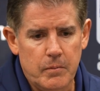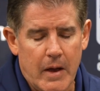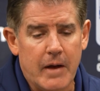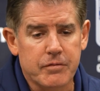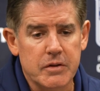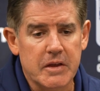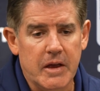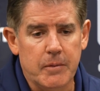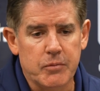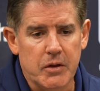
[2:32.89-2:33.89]
after the
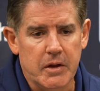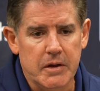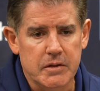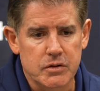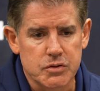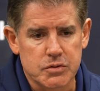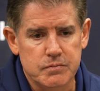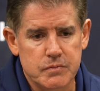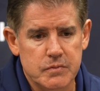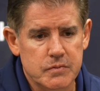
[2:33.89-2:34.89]
game tonight, there's
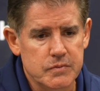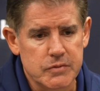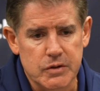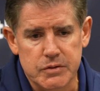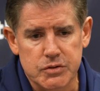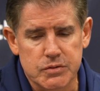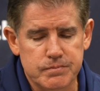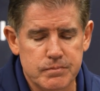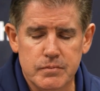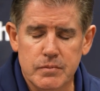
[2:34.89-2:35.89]
there's
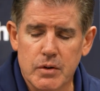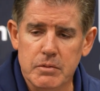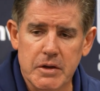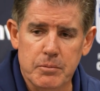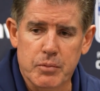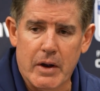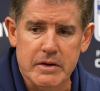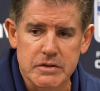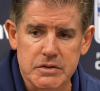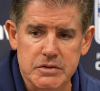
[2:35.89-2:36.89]
probably 8
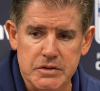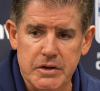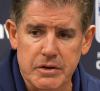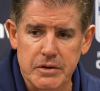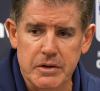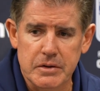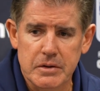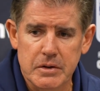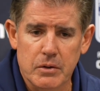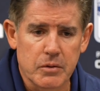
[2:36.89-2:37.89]
practices in there that
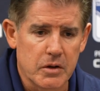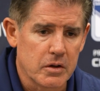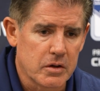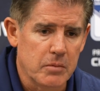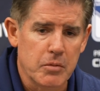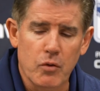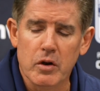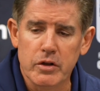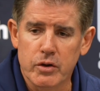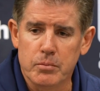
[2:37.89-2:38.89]
are can be
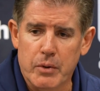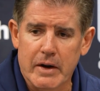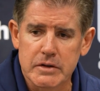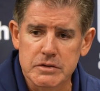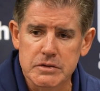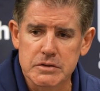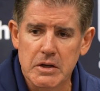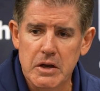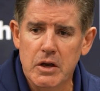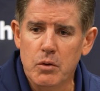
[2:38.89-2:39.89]
really good practices
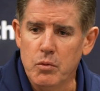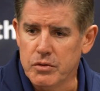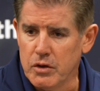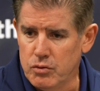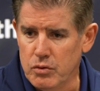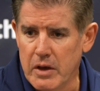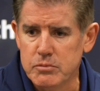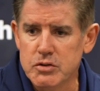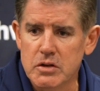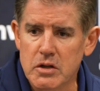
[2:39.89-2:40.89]
with the 2
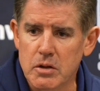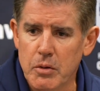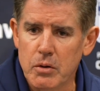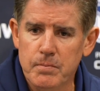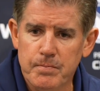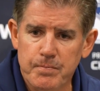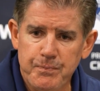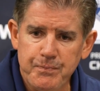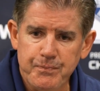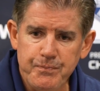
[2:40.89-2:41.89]
games in the middle. Would
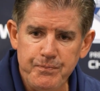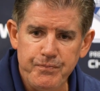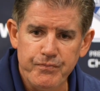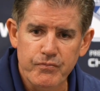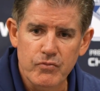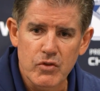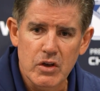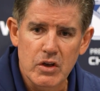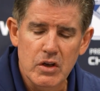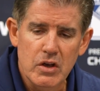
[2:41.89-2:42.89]
you expect a major
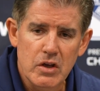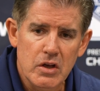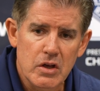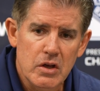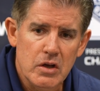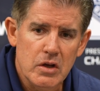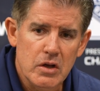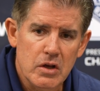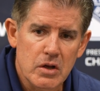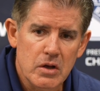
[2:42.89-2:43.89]
cut-downs,
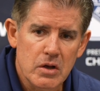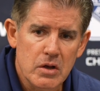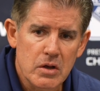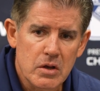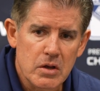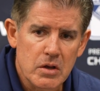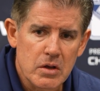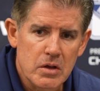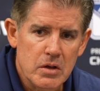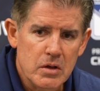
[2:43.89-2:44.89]
roster
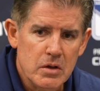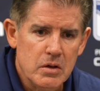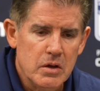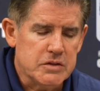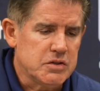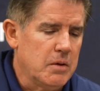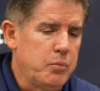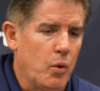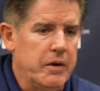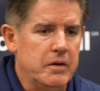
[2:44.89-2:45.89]
cut-downs? At some
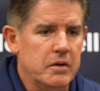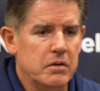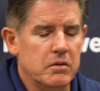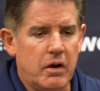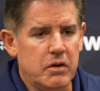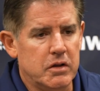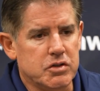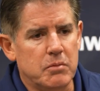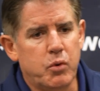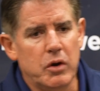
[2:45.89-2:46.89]
point, Larry. At
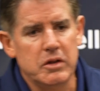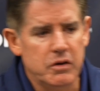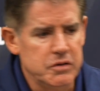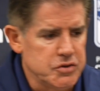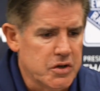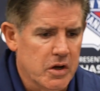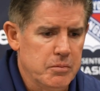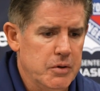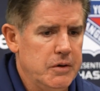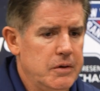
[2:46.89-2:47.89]
some point, Larry. There's got
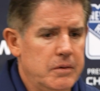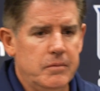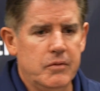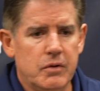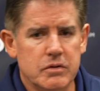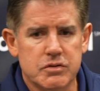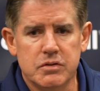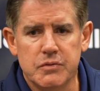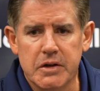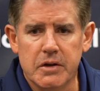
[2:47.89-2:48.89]
to be
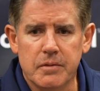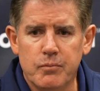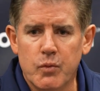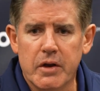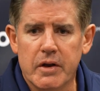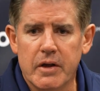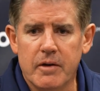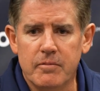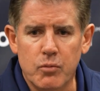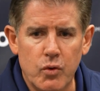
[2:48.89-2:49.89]
we gotta
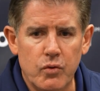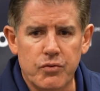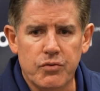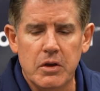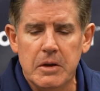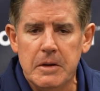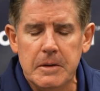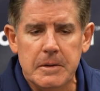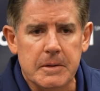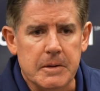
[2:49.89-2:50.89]
have moves.
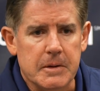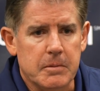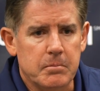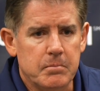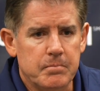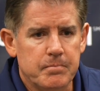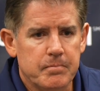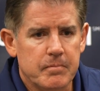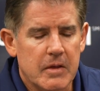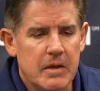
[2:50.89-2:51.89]

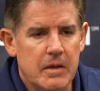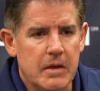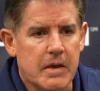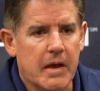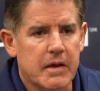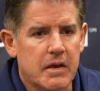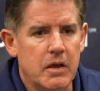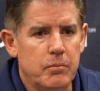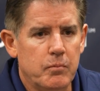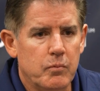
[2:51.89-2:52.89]
You can't
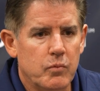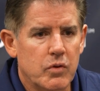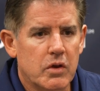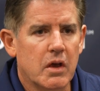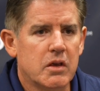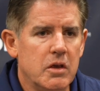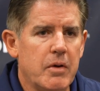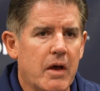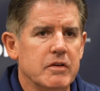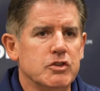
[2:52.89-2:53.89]
keep
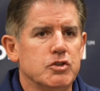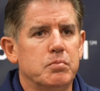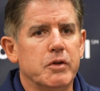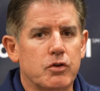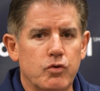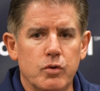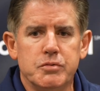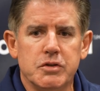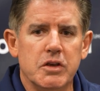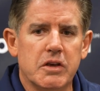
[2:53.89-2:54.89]
having split
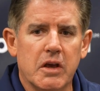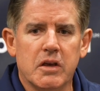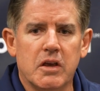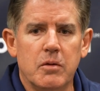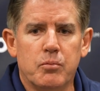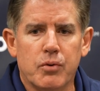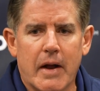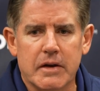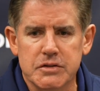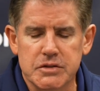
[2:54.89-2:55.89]
groups, and you can't keep
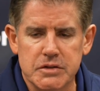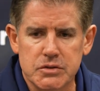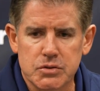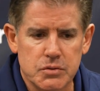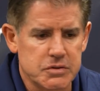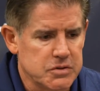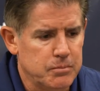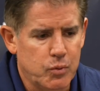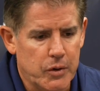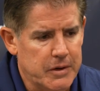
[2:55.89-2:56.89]
practicing. So at some
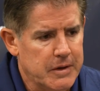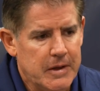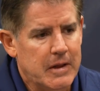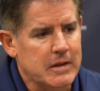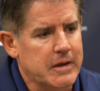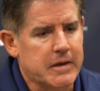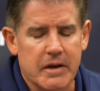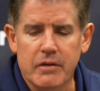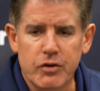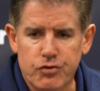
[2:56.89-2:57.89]
point, like
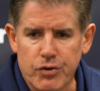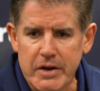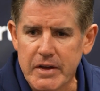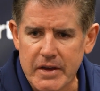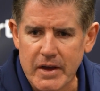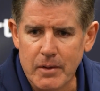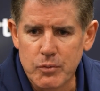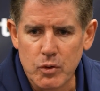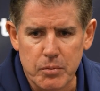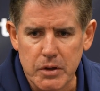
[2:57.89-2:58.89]
in every training camp,
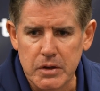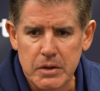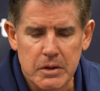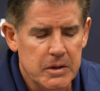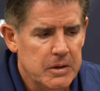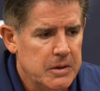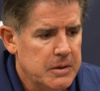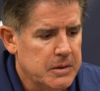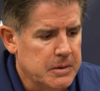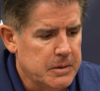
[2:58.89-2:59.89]
there'll be
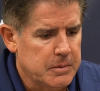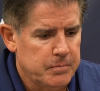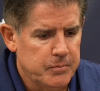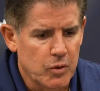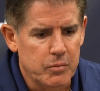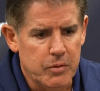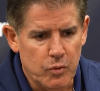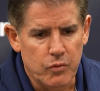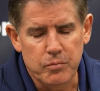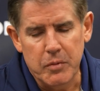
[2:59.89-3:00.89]

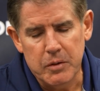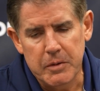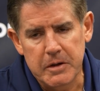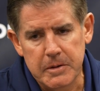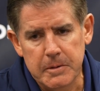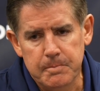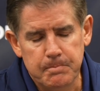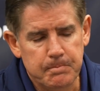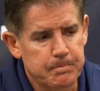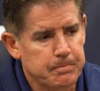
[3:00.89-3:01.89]
moves being made. Yeah.
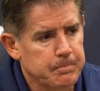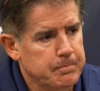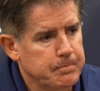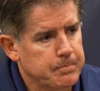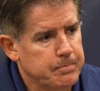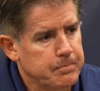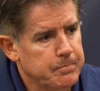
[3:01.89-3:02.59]
Piggybacking off